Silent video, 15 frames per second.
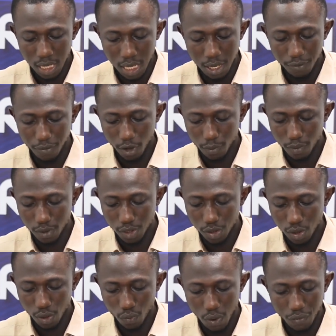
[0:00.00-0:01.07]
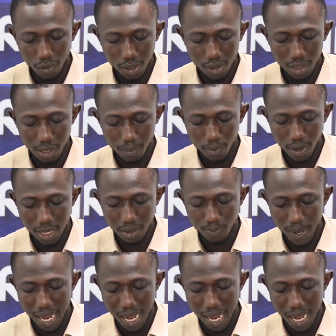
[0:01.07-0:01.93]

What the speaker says: in fourth position with 43 points,